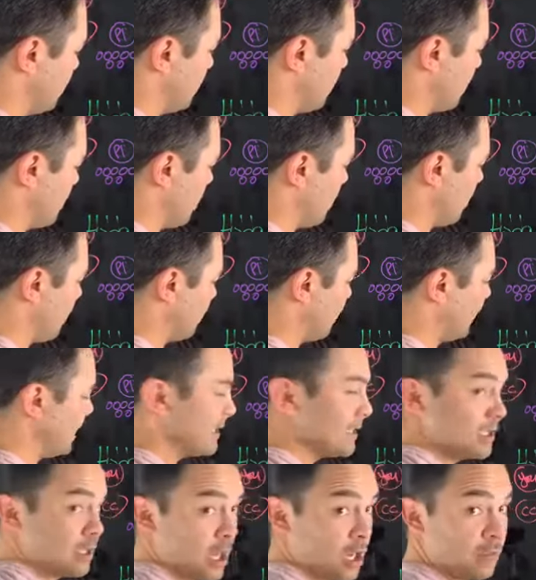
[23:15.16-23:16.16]
All right.
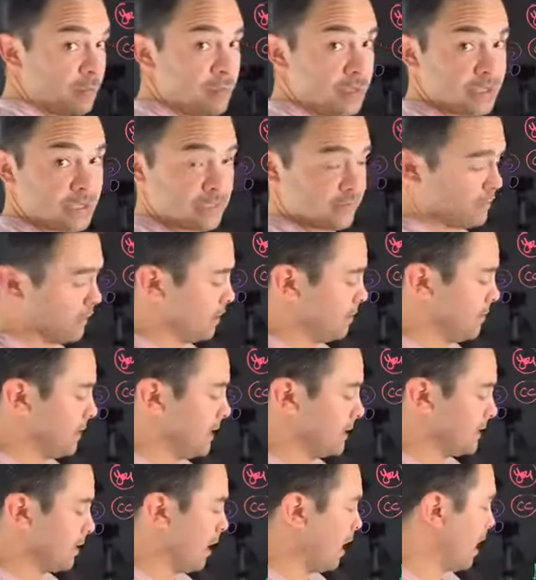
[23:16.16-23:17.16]
It's not a business for them.
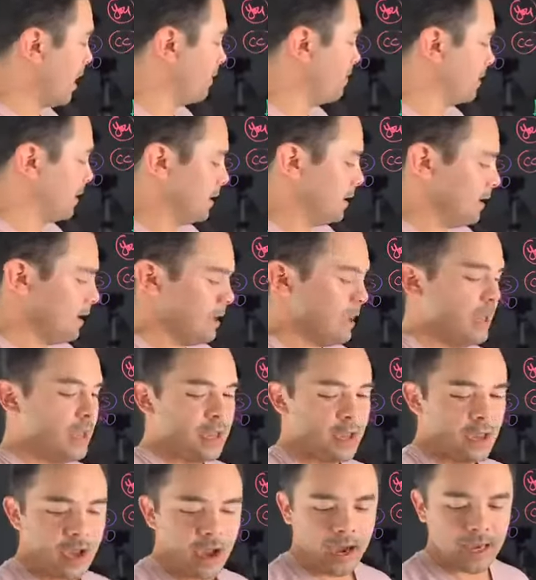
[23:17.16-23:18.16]
It's a hobby.
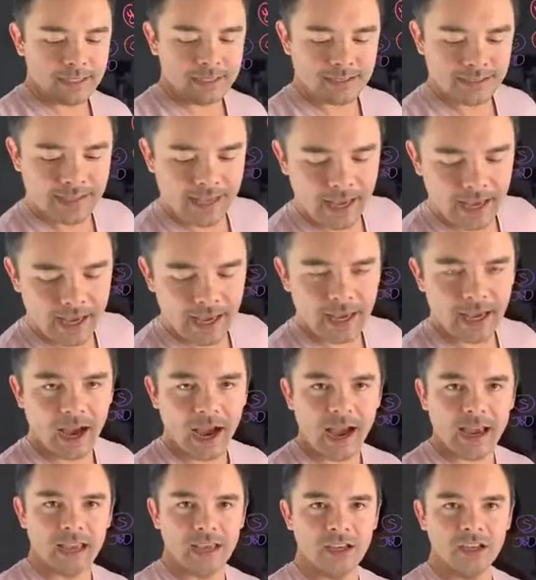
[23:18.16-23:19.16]
I say
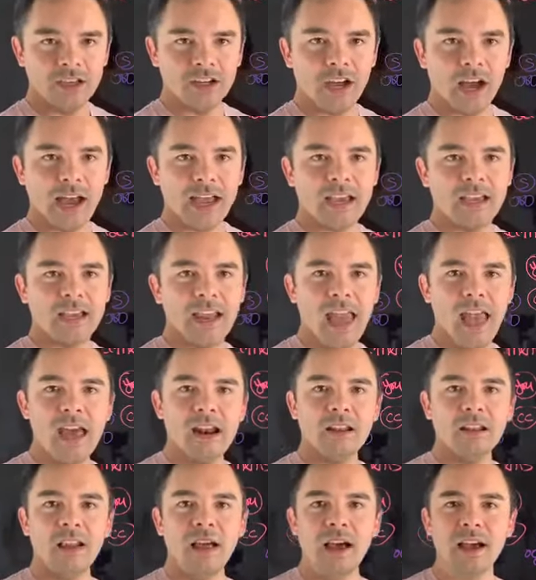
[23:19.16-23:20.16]
I could
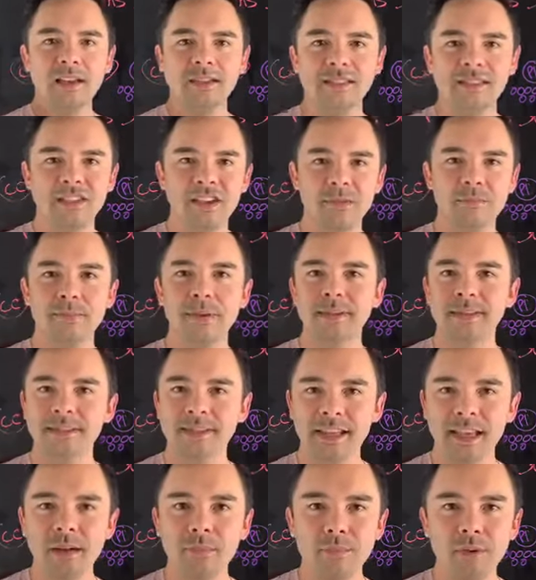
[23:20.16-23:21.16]
analyze their business
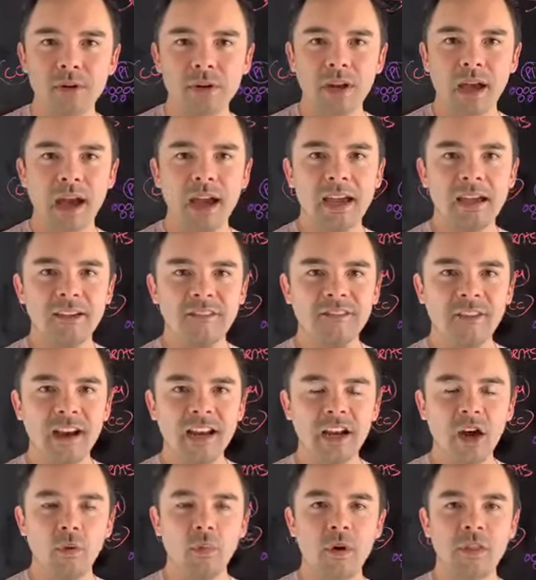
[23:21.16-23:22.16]
input. I could find
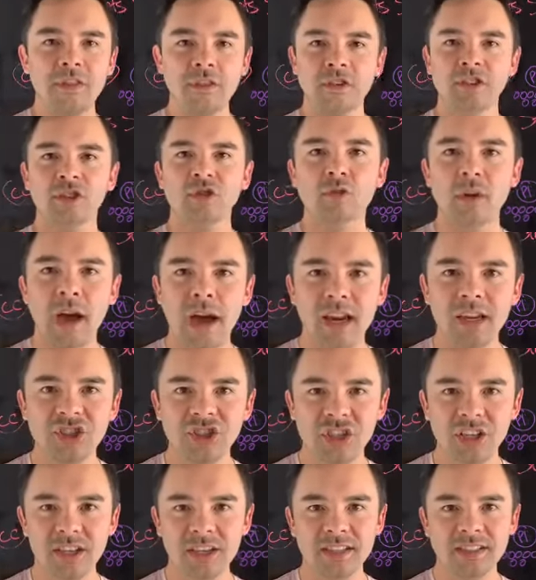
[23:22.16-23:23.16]
out what their
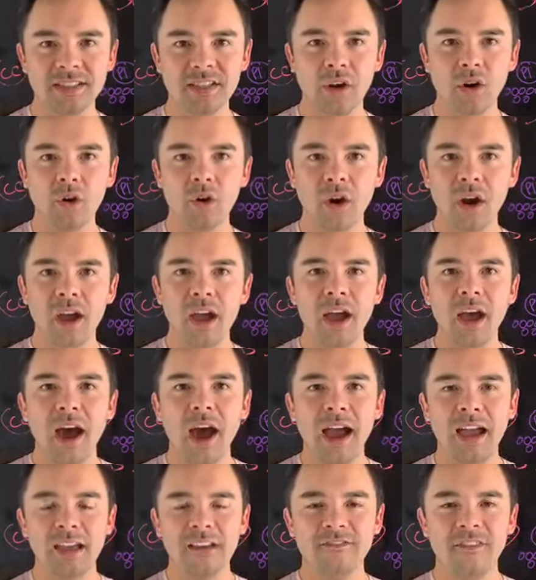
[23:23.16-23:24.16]
strategy is, or
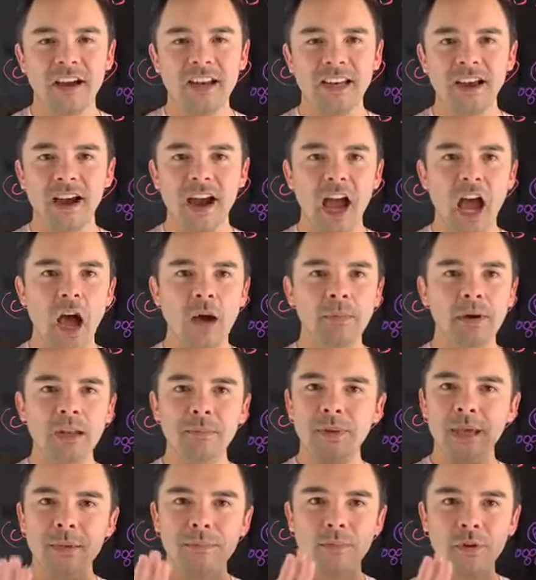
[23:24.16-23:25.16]
I could find out how many
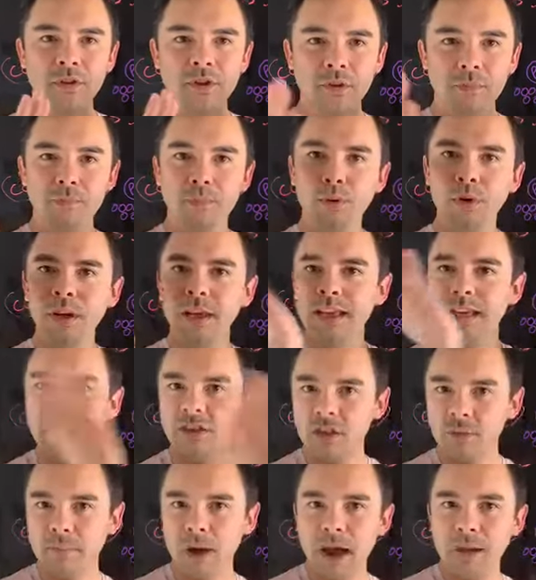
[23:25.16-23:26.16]
people they're putting into
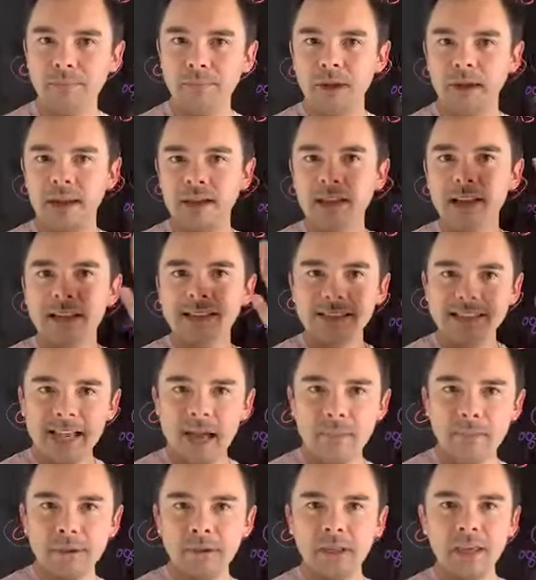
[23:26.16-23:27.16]
their pipeline,
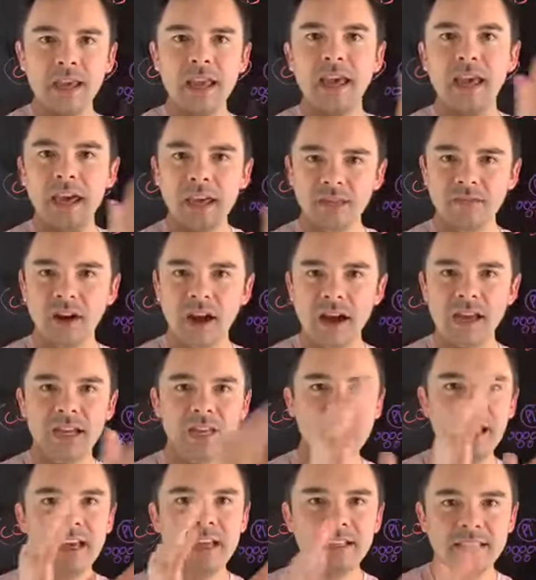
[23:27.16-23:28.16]
sampling,
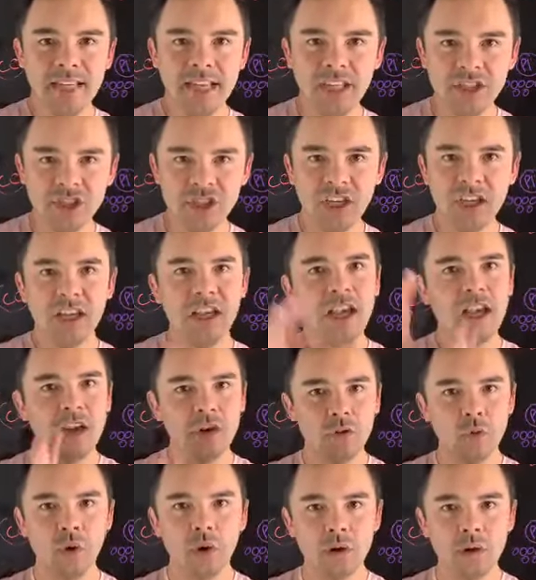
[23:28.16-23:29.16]
inviting, teaching,
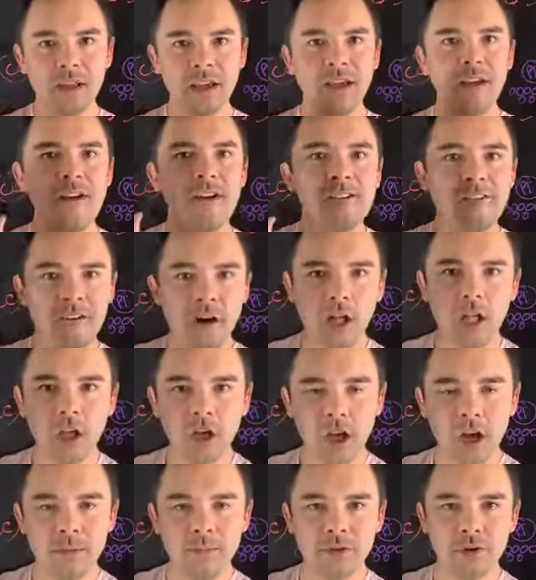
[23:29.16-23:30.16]
enrolling, following
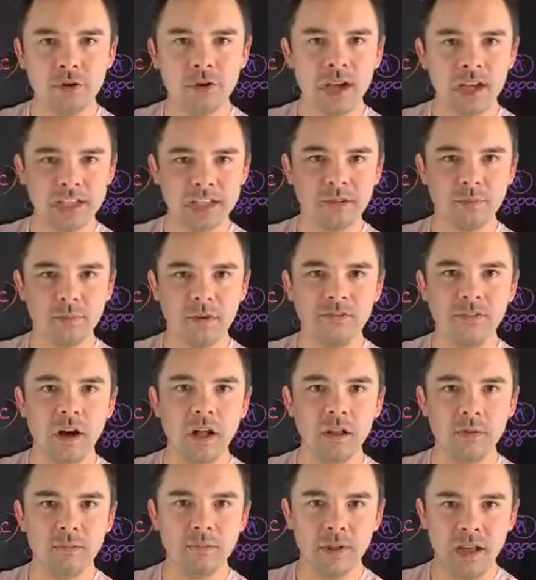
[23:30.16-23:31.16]
up through customer
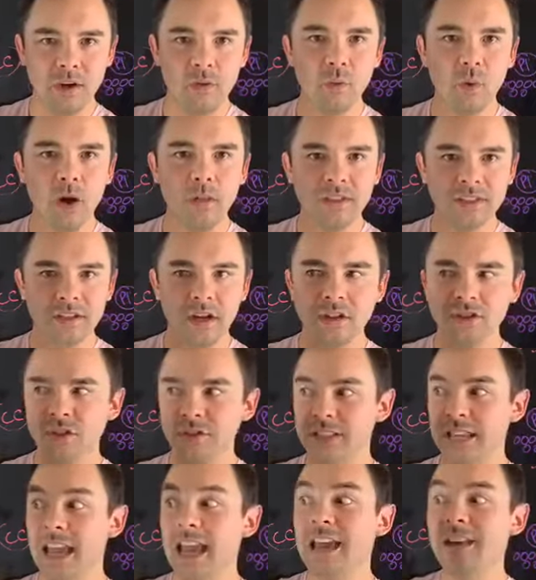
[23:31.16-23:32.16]
follow-up like wellness consults,
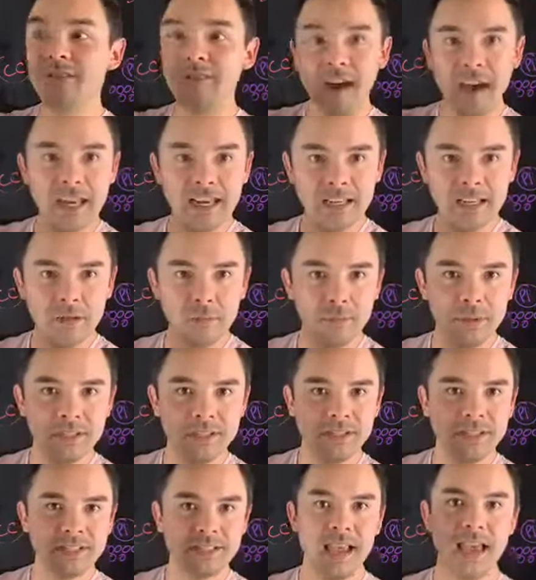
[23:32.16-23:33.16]
inviting to the
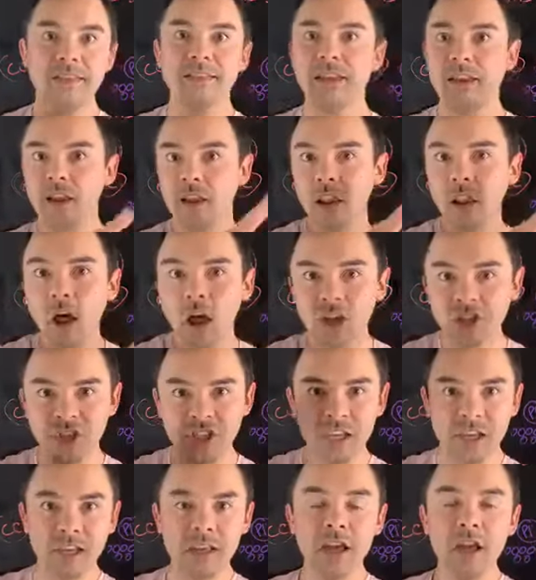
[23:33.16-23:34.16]
business, and then
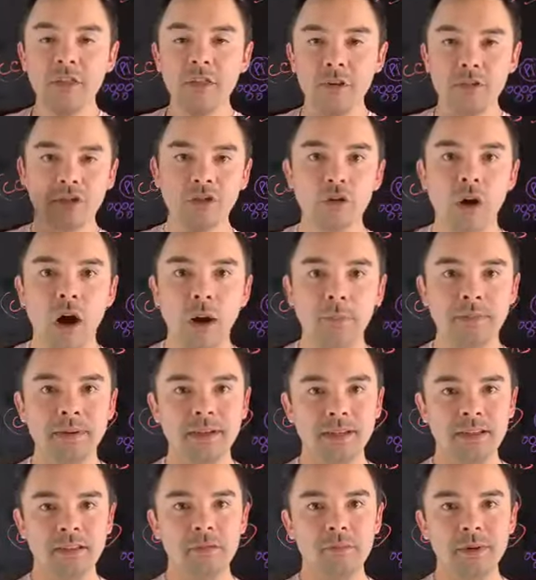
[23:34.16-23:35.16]
launching those who opt
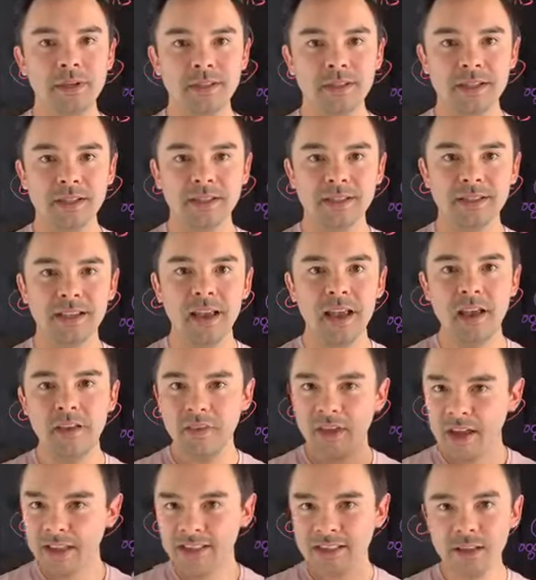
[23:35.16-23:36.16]
into the business.
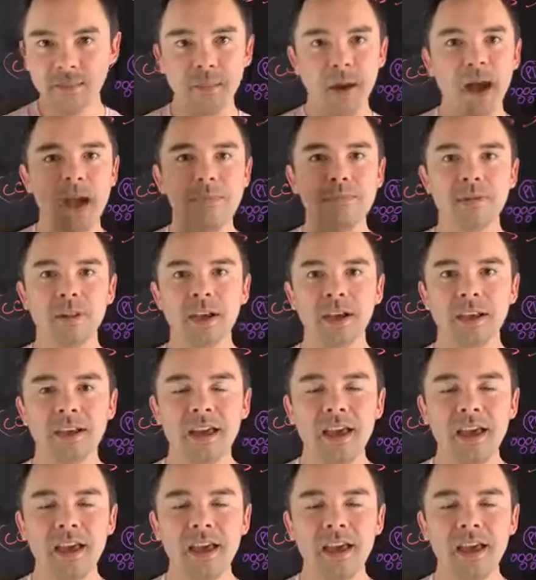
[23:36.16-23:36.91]
That's the pipeline.